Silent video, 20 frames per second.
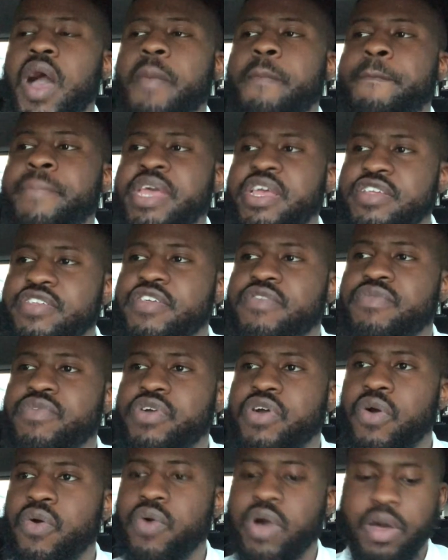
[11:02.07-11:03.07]
piece of
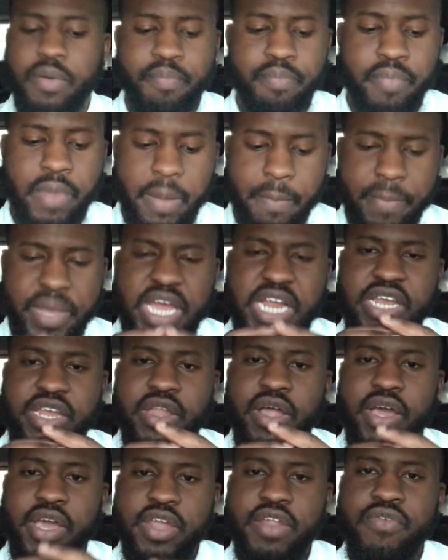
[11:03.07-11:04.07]
gold, a big
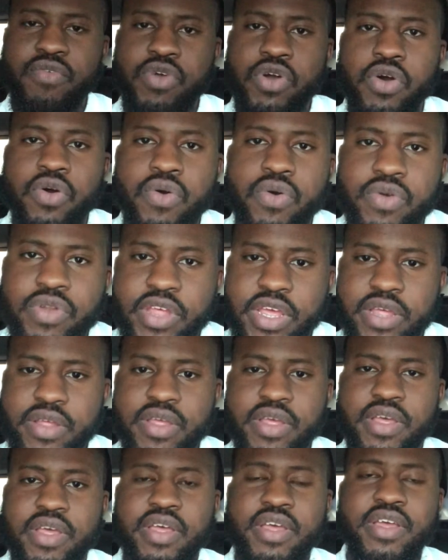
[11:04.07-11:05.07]
nugget of gold
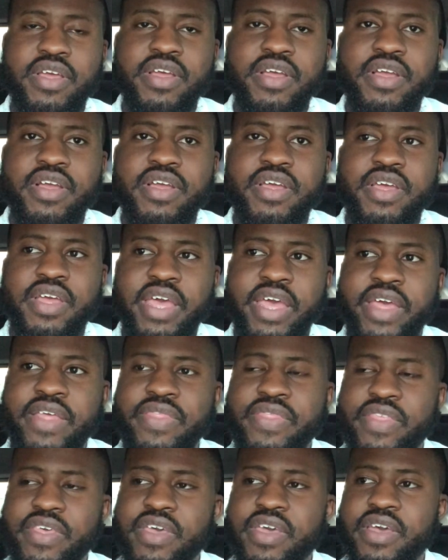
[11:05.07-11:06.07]

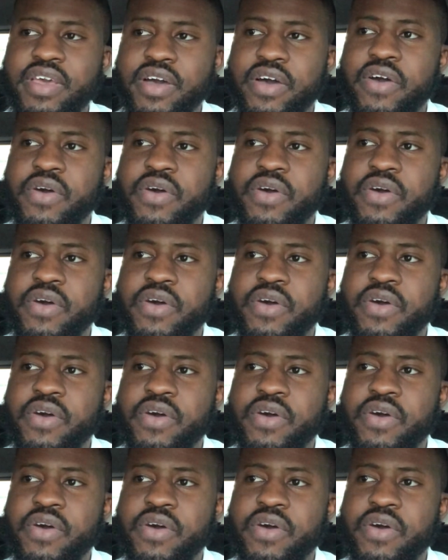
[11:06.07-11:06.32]
in the